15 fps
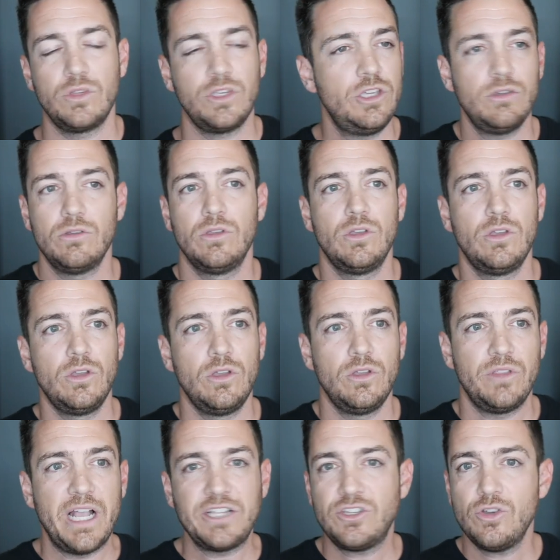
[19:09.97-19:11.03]
Like you,
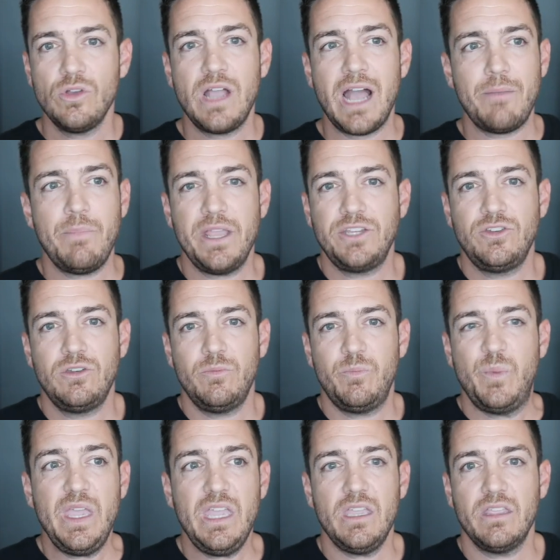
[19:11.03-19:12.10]
that's who God made you to
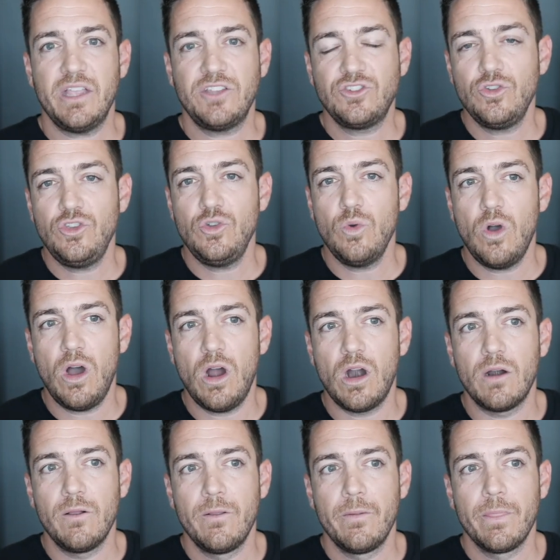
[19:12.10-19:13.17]
be. That's who you
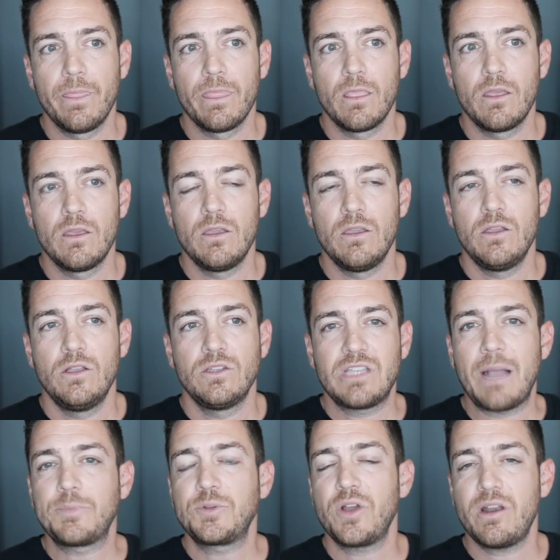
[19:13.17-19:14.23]
are.
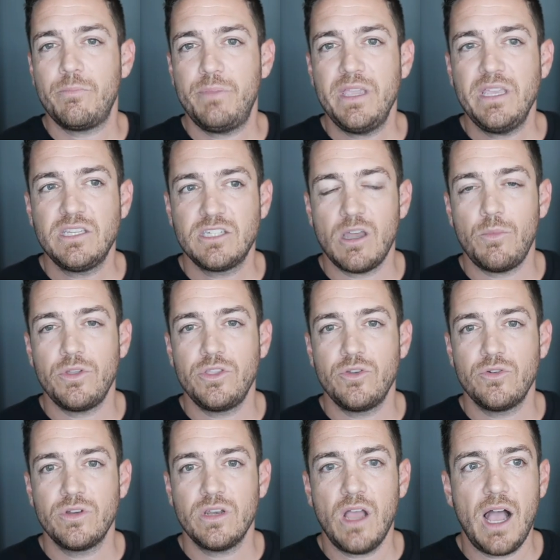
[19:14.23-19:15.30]
Stop trying to be someone
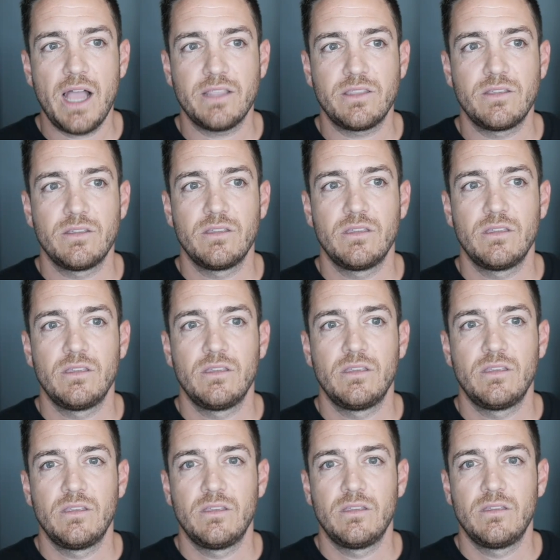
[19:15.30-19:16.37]
you're not.
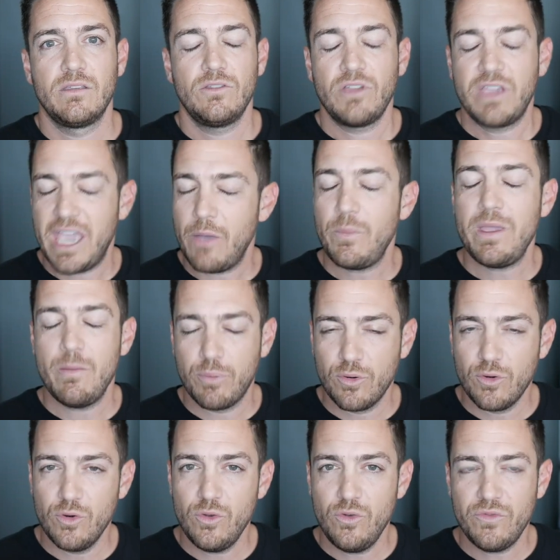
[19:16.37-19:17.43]
Can we
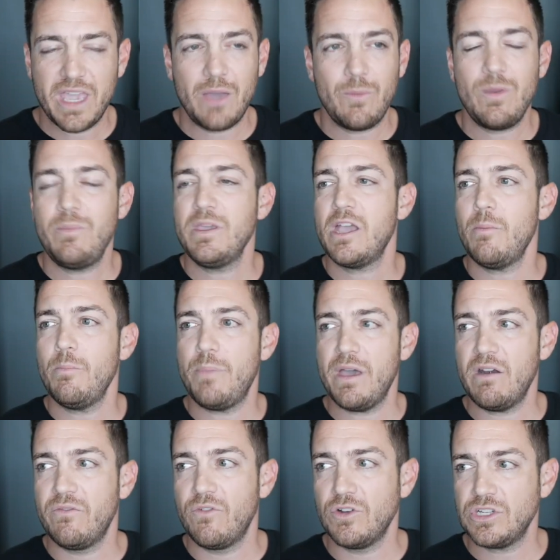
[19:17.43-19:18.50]
improve? Can we become
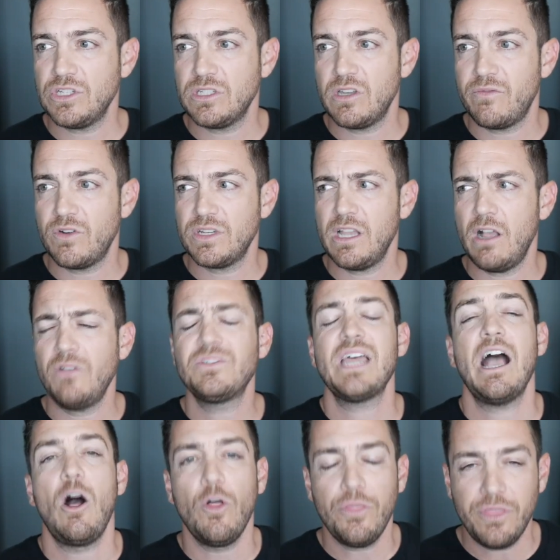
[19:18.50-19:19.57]
better versions of ourselves,
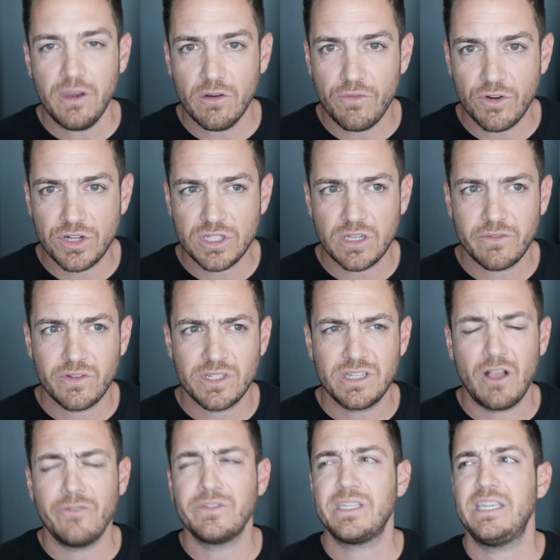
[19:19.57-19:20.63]
healthier versions of
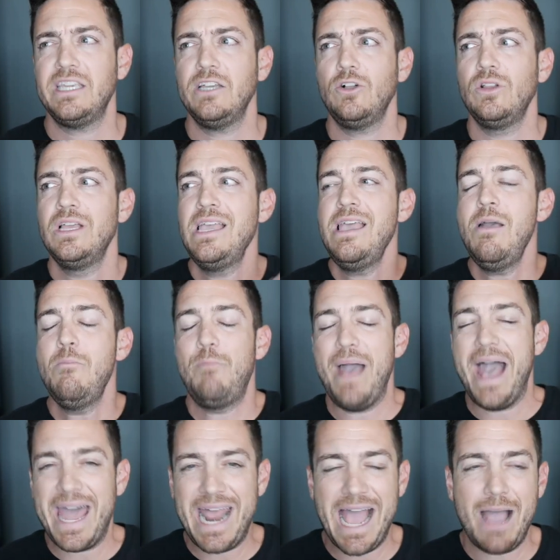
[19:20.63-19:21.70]
ourselves, kill
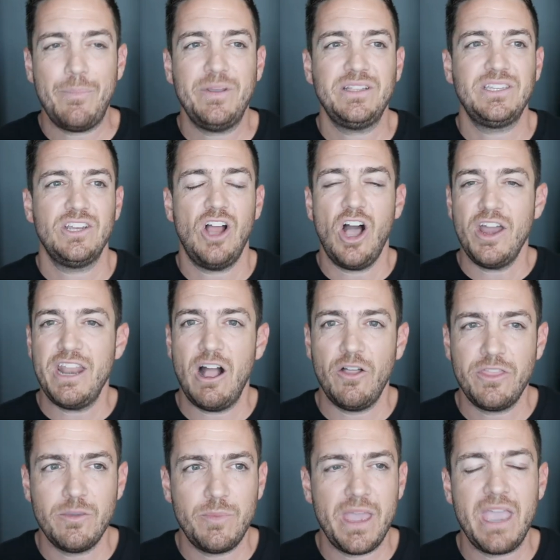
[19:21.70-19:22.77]
bad habits and
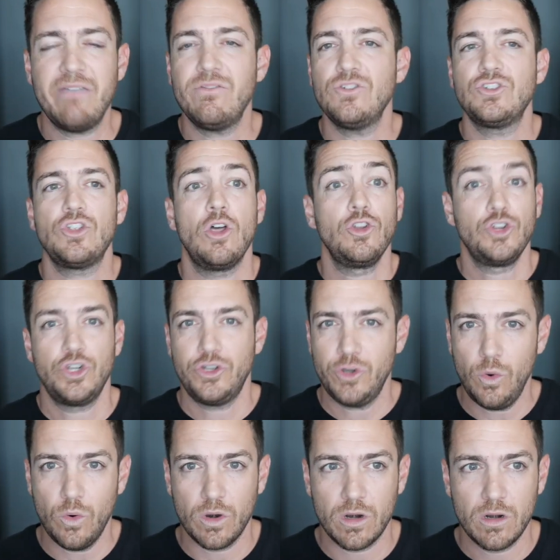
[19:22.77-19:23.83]
unhealthy behaviors?
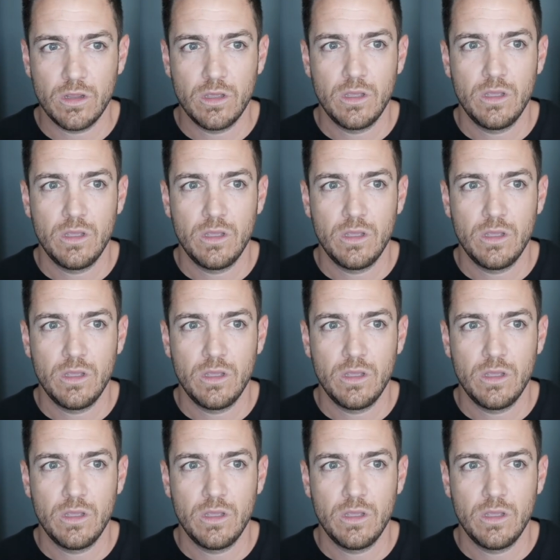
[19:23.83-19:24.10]
Sure.